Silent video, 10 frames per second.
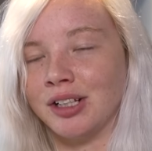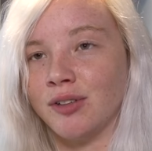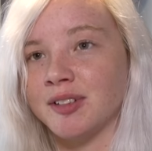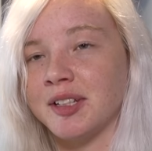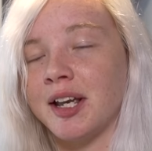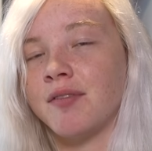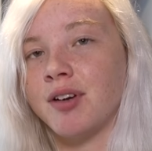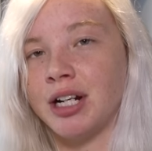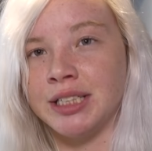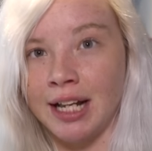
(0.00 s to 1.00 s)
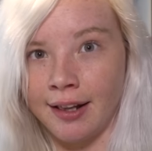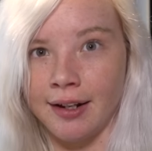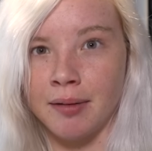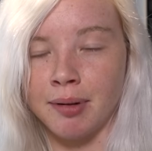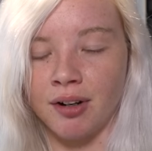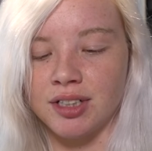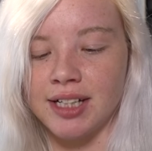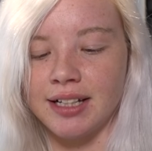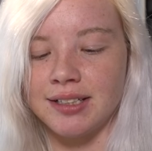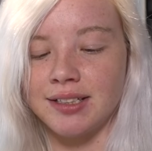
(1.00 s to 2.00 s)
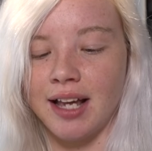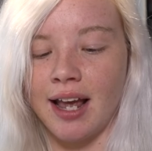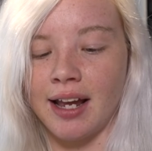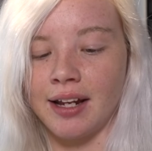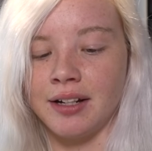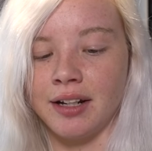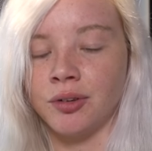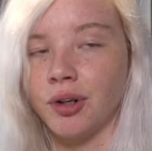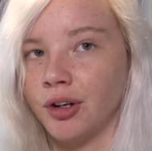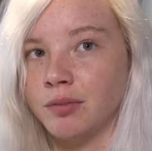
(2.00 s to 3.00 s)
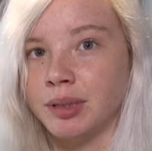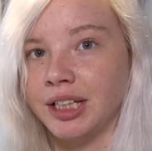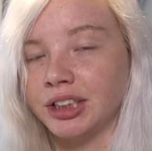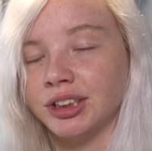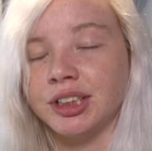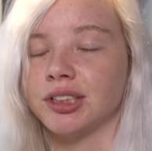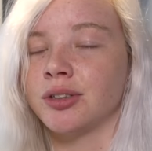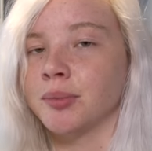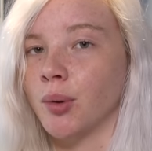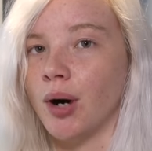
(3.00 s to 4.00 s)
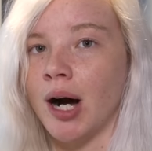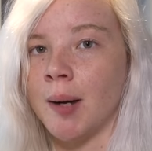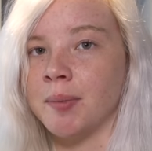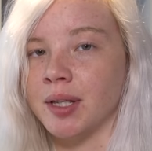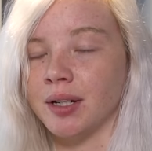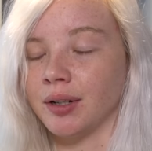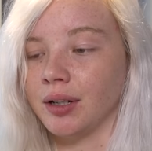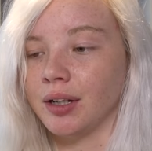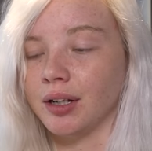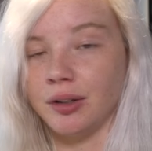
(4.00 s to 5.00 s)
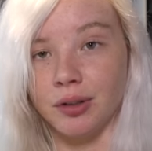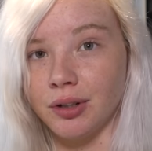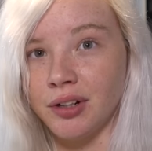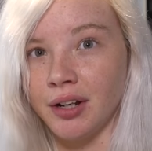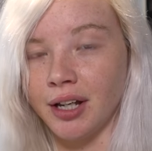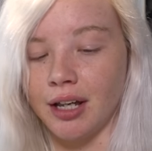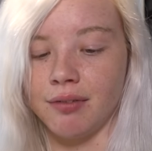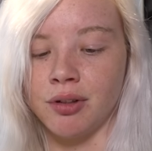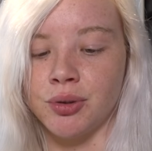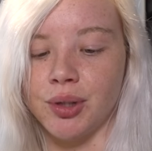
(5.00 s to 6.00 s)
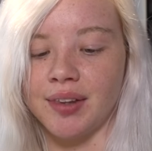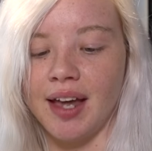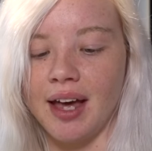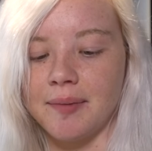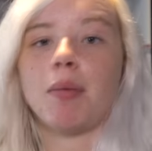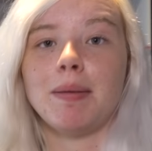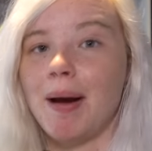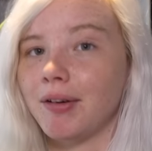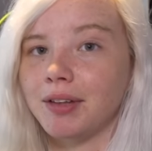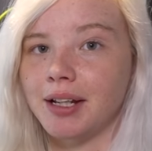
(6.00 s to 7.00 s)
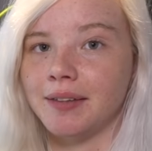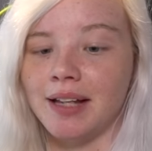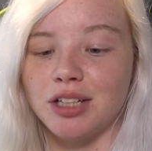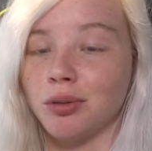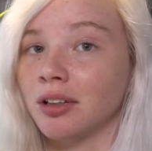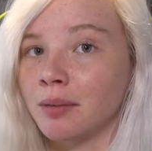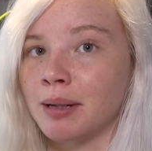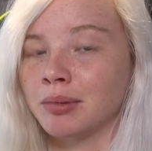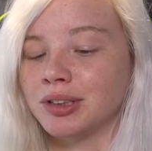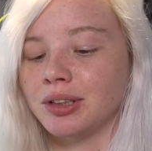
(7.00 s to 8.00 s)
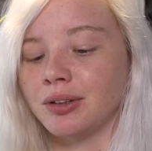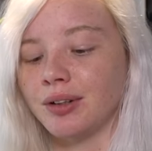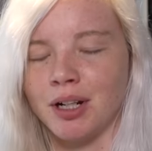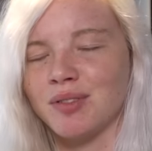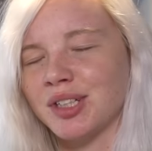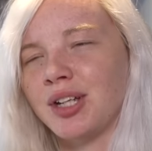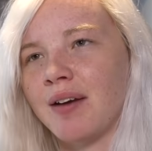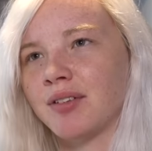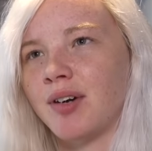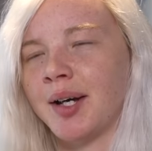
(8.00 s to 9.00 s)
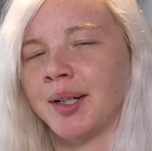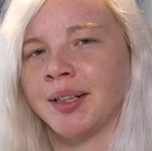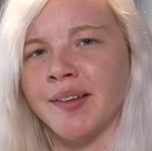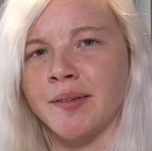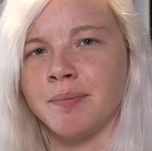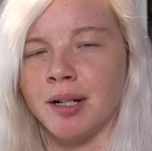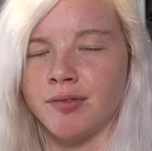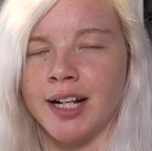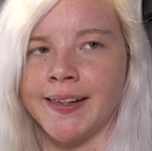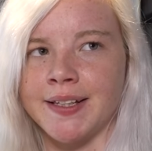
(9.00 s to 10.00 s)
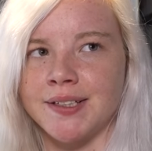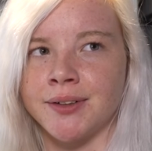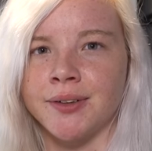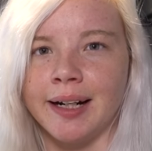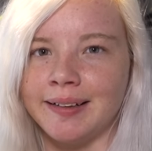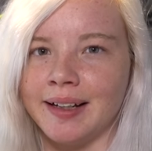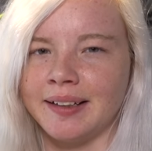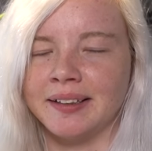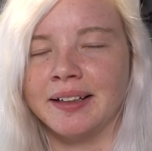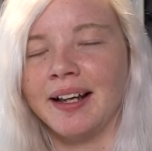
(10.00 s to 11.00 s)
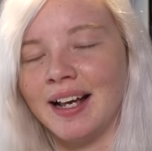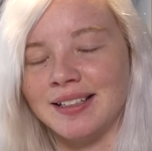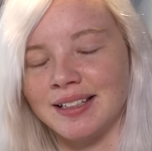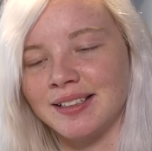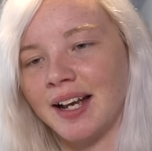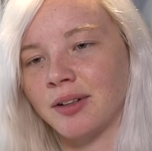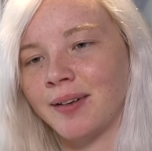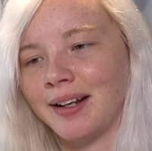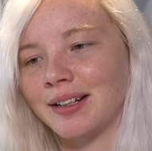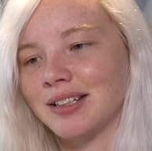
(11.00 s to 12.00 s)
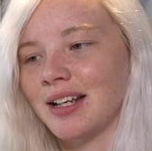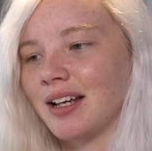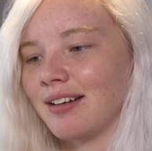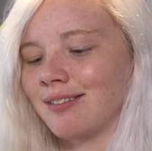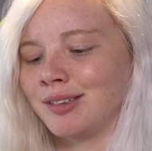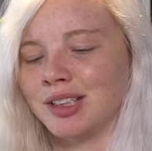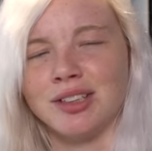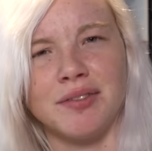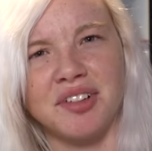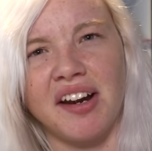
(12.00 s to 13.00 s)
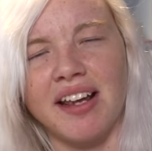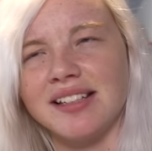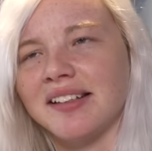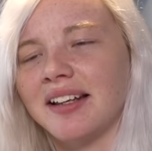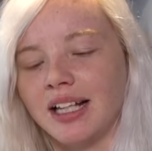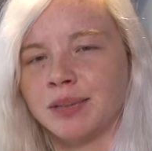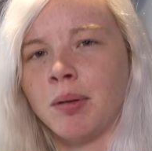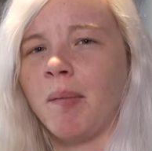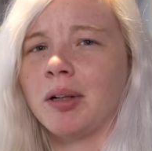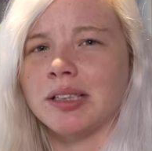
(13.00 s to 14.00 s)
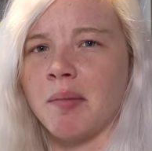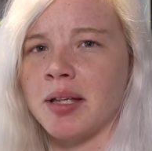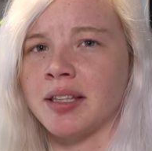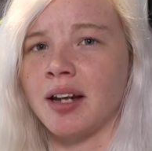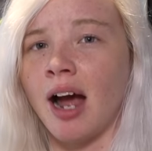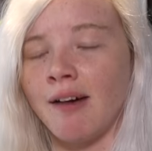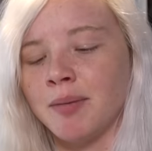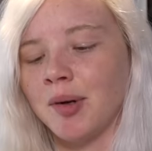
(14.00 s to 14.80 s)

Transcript: It's obviously a very delicate process and you could potentially just do more harm than good if you're doing that, but apparently that's what a lot of people do. But obviously you have to find another butterfly that's already dead and has intact wings, which is not very easy, and it's probably not something that I would